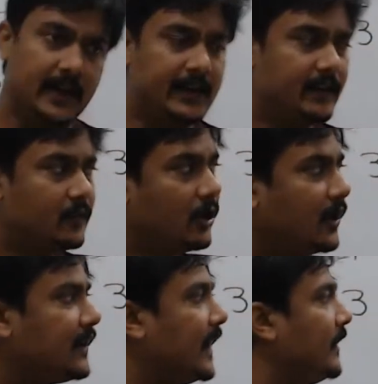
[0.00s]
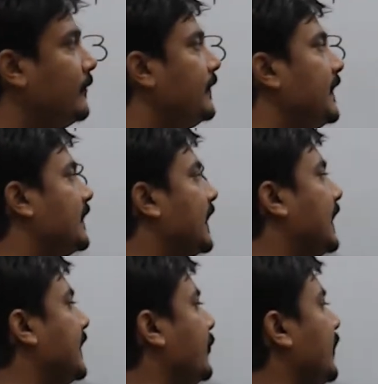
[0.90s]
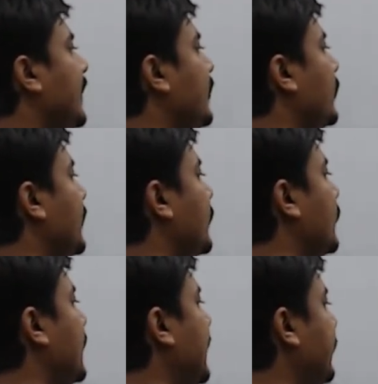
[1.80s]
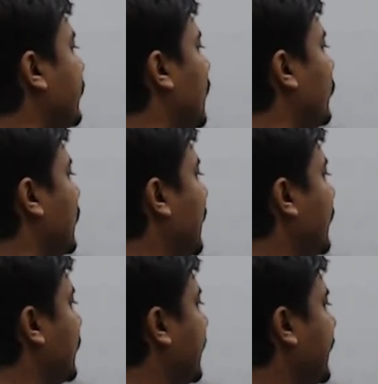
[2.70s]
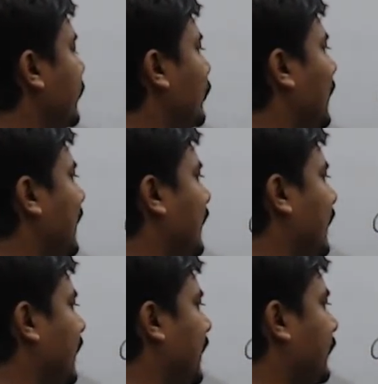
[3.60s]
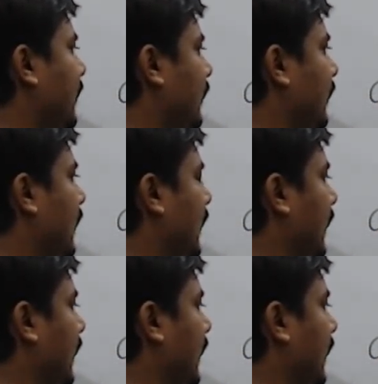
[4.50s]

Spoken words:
It is not always that you need to use D formula as T2 minus T1.